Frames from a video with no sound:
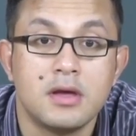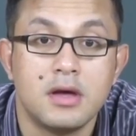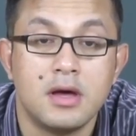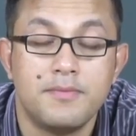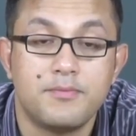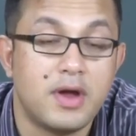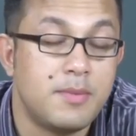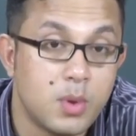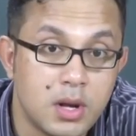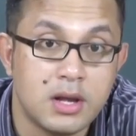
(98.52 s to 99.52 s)
uh,
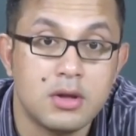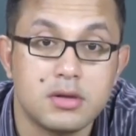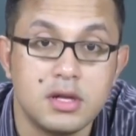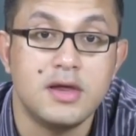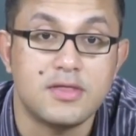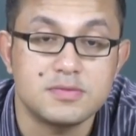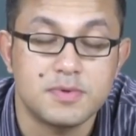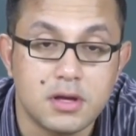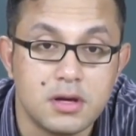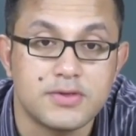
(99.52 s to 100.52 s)
primarily not least
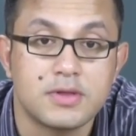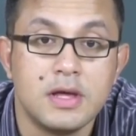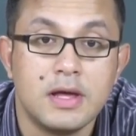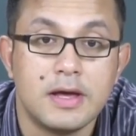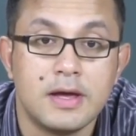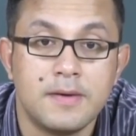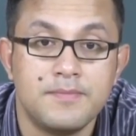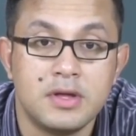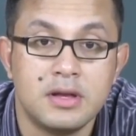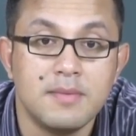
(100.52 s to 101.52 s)
because uh,
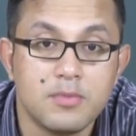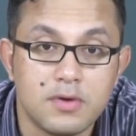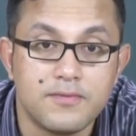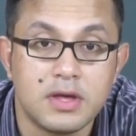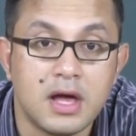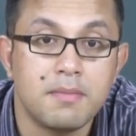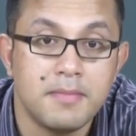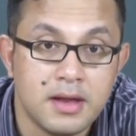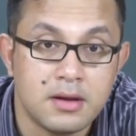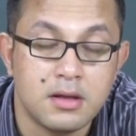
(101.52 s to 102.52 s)
the number of young
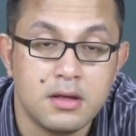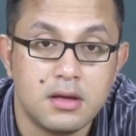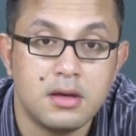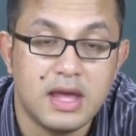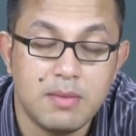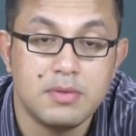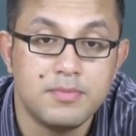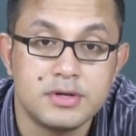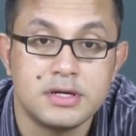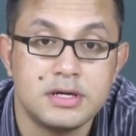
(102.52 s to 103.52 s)
men, uh,
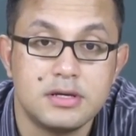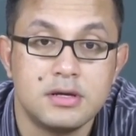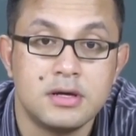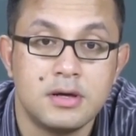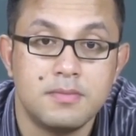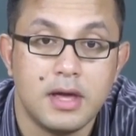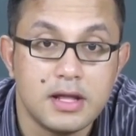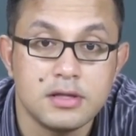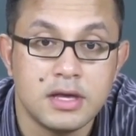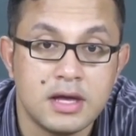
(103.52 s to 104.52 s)
able-bodied, uh,
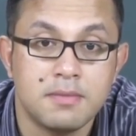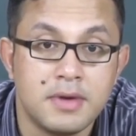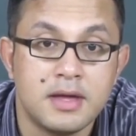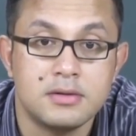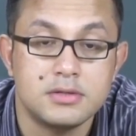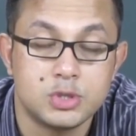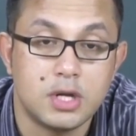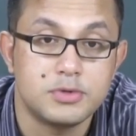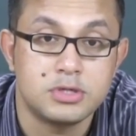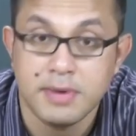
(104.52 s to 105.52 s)
healthy young men,
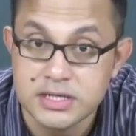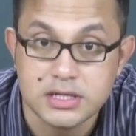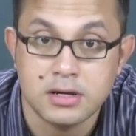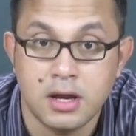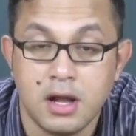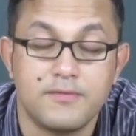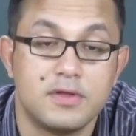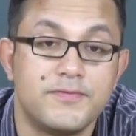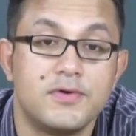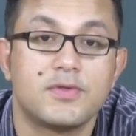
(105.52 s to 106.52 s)
dropped dramatically after
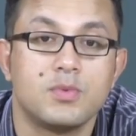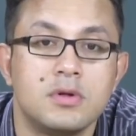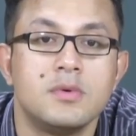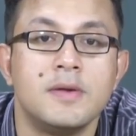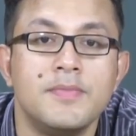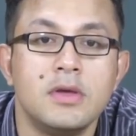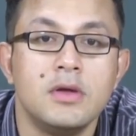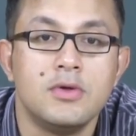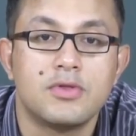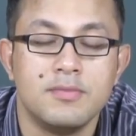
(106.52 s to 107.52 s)
the First World War.
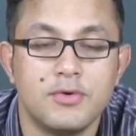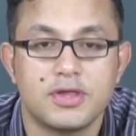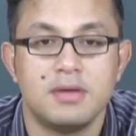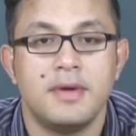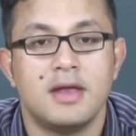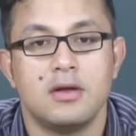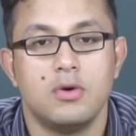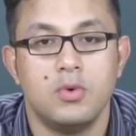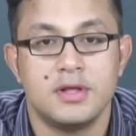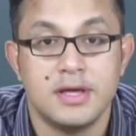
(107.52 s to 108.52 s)
So most of the men
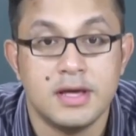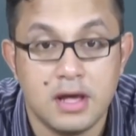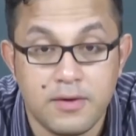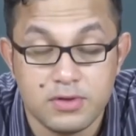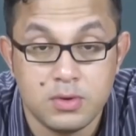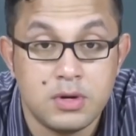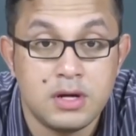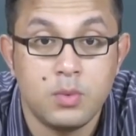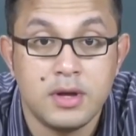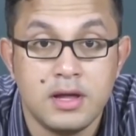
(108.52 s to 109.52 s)
who were there after the
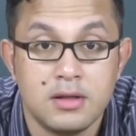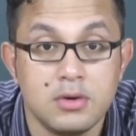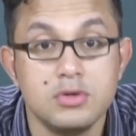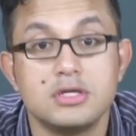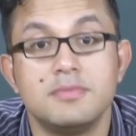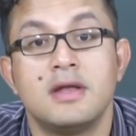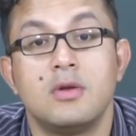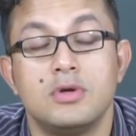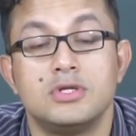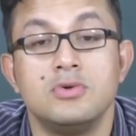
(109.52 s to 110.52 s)
war were either old men
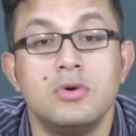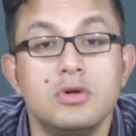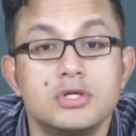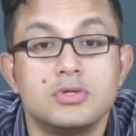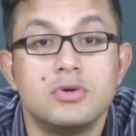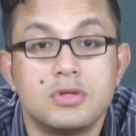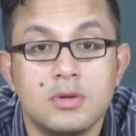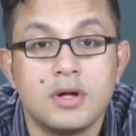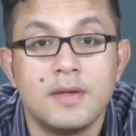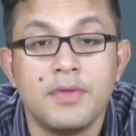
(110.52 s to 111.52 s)
who were too old to go to the
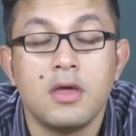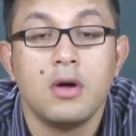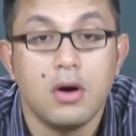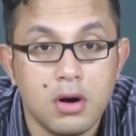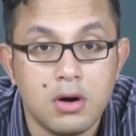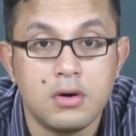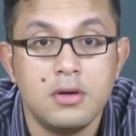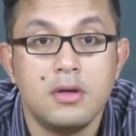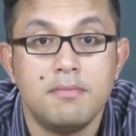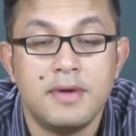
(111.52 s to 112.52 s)
war or
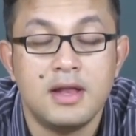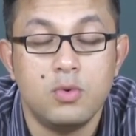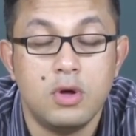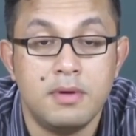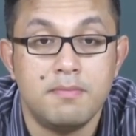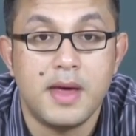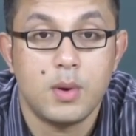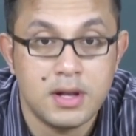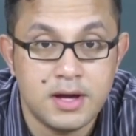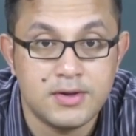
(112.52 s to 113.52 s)
men who had been
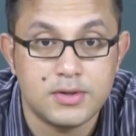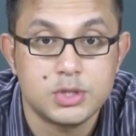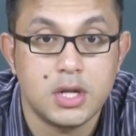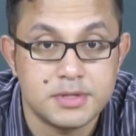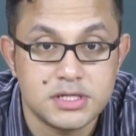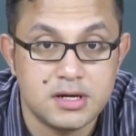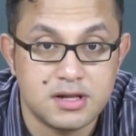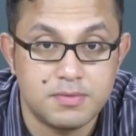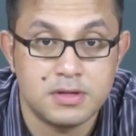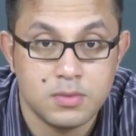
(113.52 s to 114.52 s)
paralyzed or
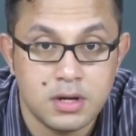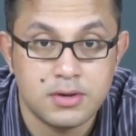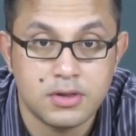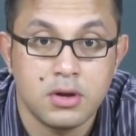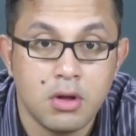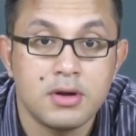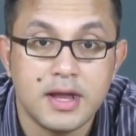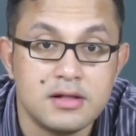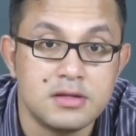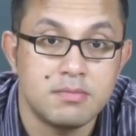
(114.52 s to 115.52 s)
traumatized by the war, so
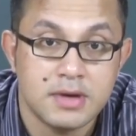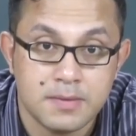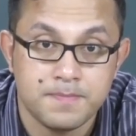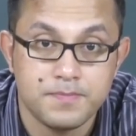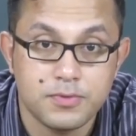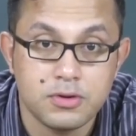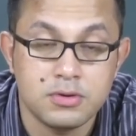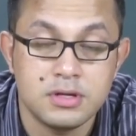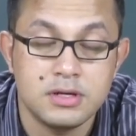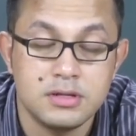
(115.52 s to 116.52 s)
non-healthy men. So
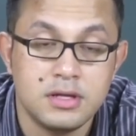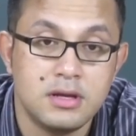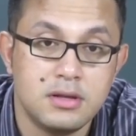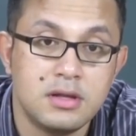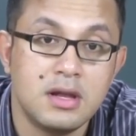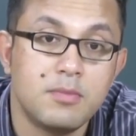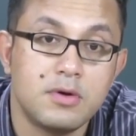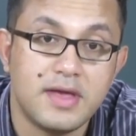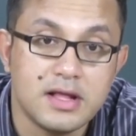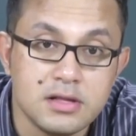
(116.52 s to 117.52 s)
the, the, the, number
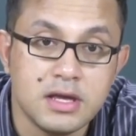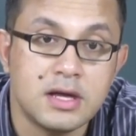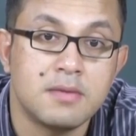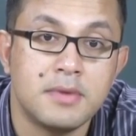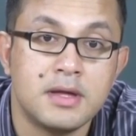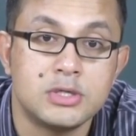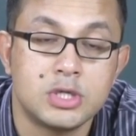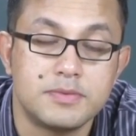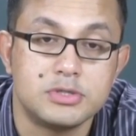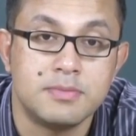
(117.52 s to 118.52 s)
of healthy young men
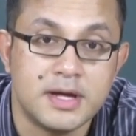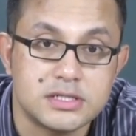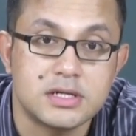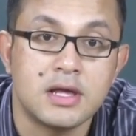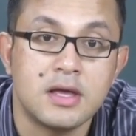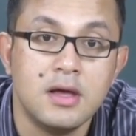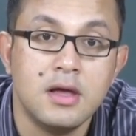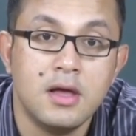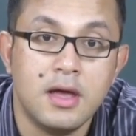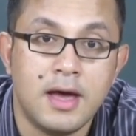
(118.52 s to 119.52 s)
dropped dramatically.
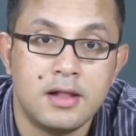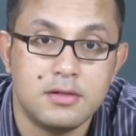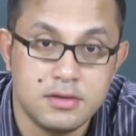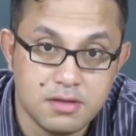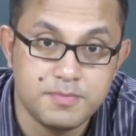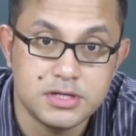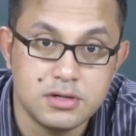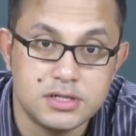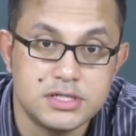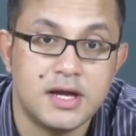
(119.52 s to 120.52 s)
And this
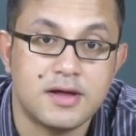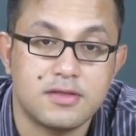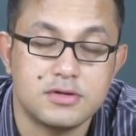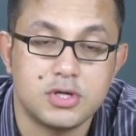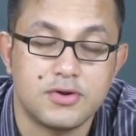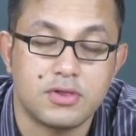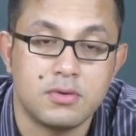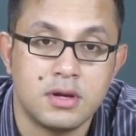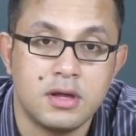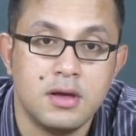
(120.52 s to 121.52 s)
particular text, short
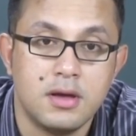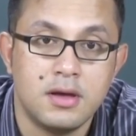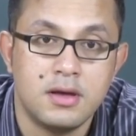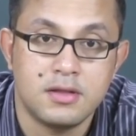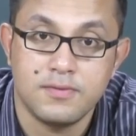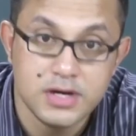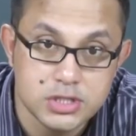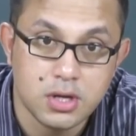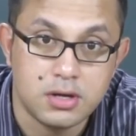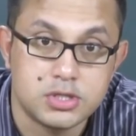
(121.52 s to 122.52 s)
story, uh, it's a very
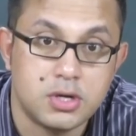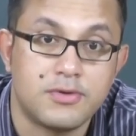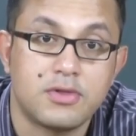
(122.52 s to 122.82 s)
short short